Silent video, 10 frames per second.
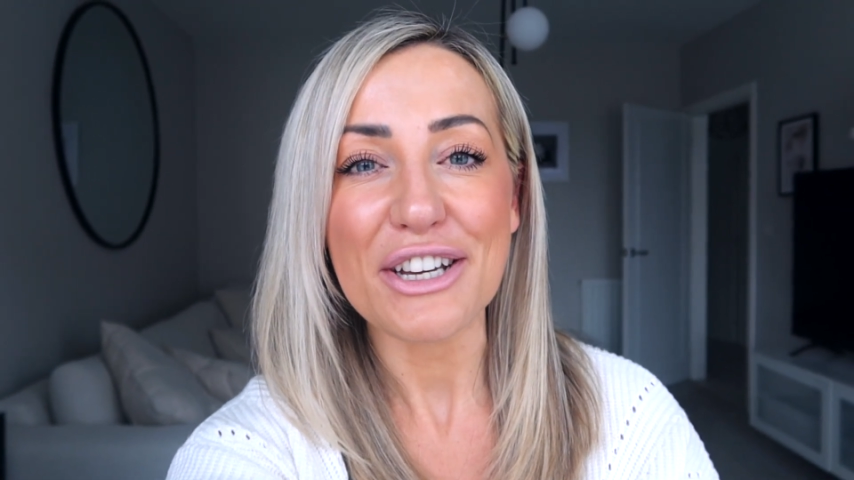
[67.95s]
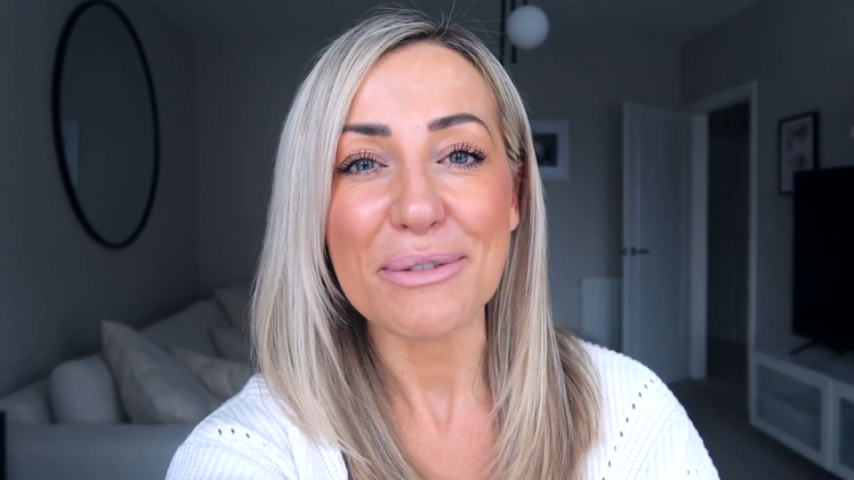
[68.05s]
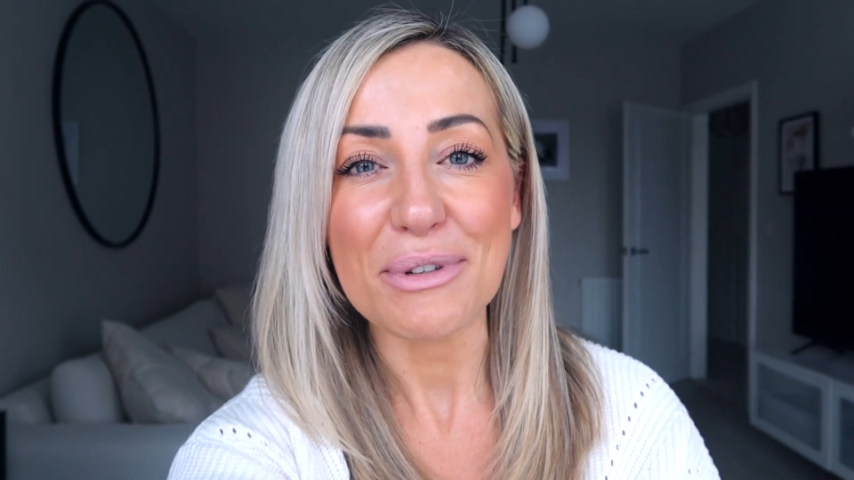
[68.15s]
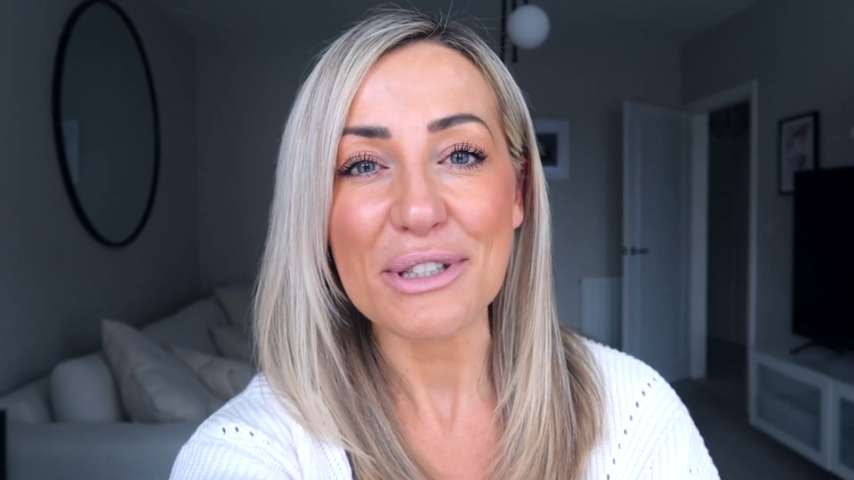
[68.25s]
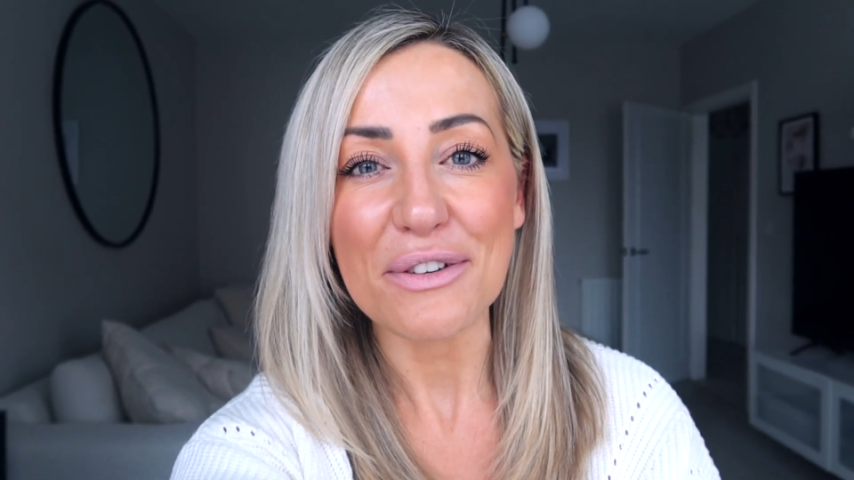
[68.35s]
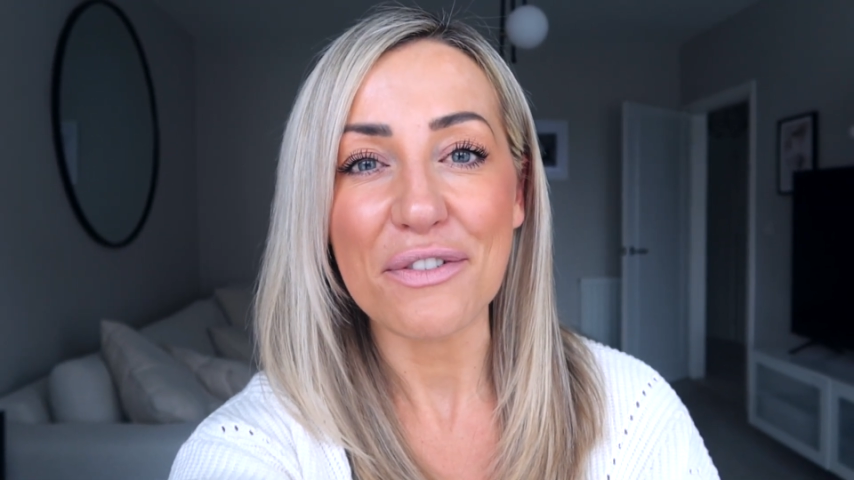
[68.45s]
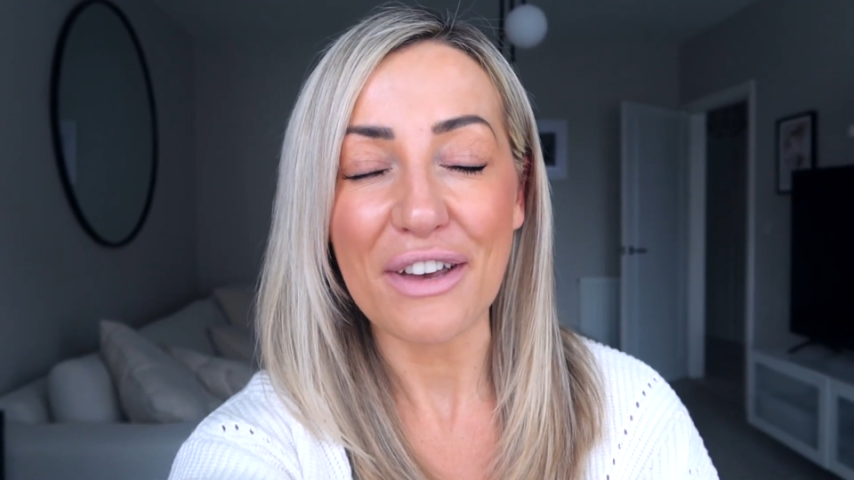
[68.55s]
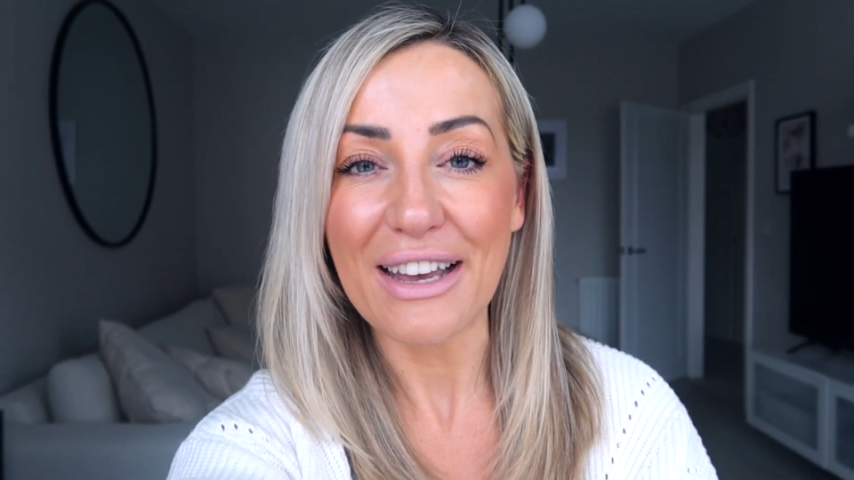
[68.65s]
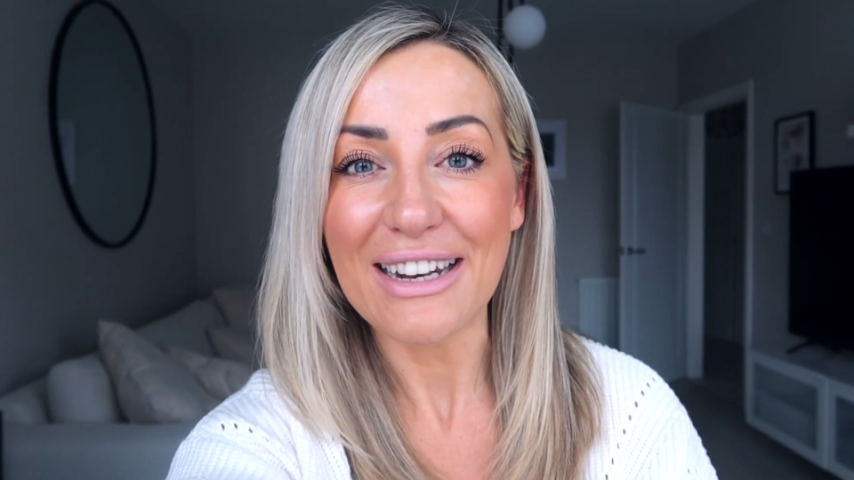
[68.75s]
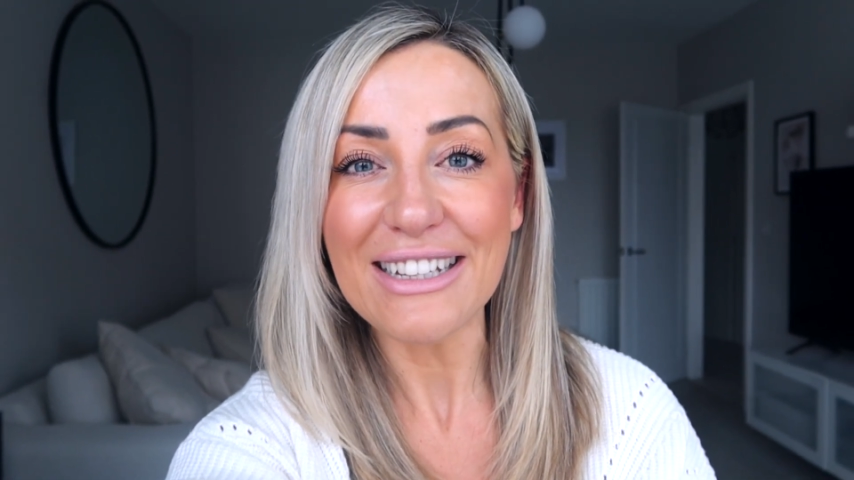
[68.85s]
year was
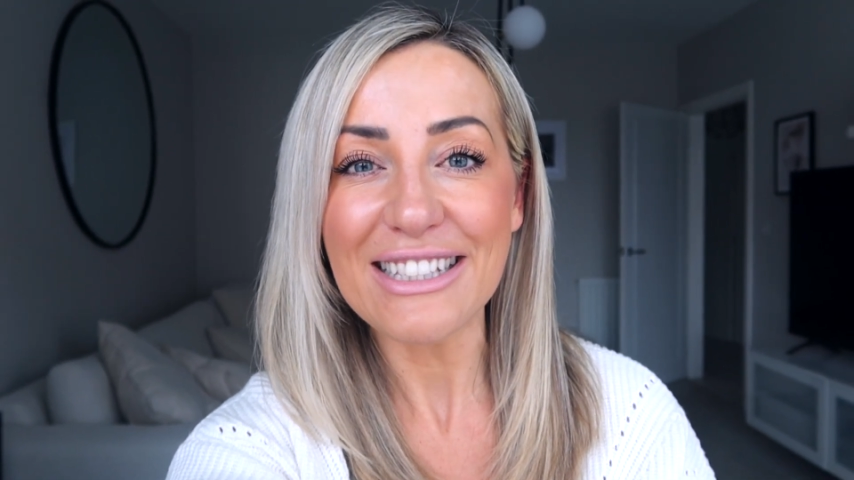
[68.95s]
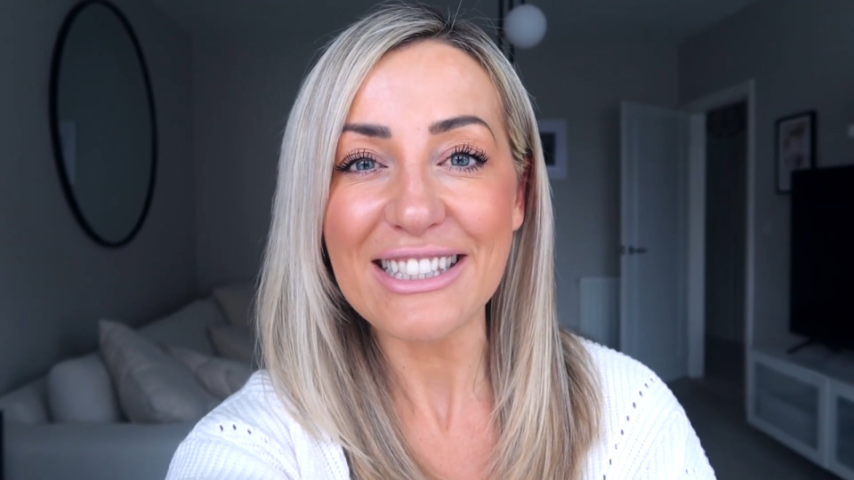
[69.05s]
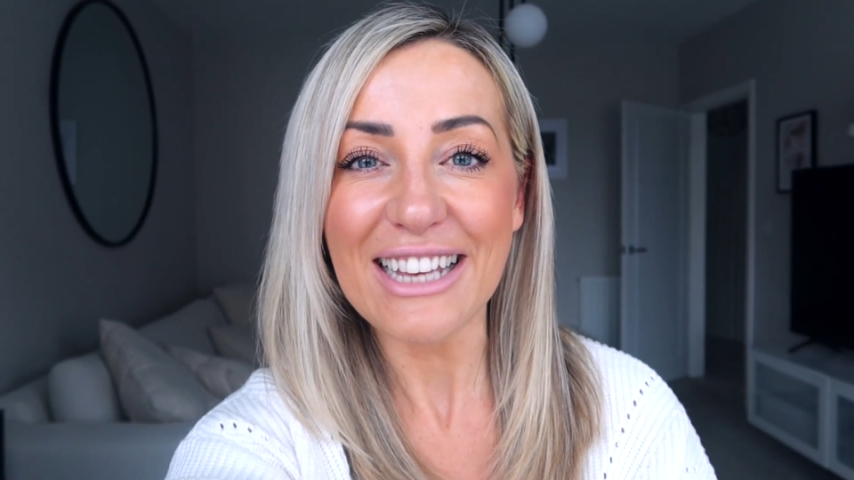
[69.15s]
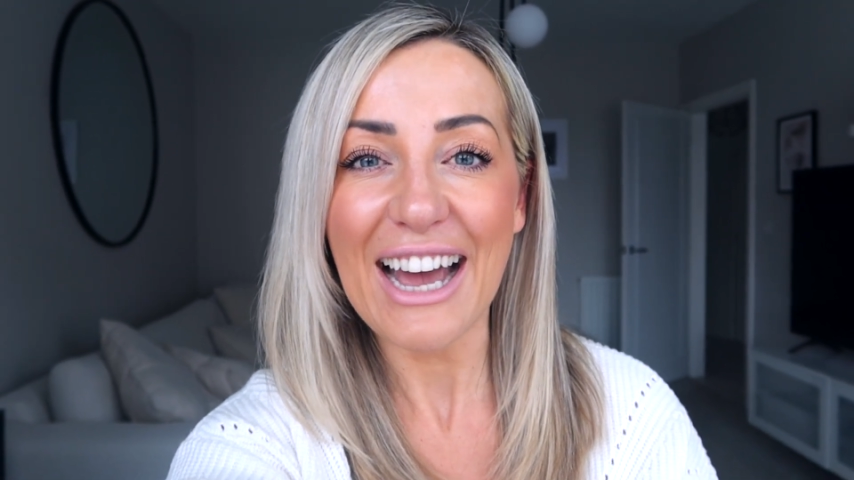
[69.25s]
fearless,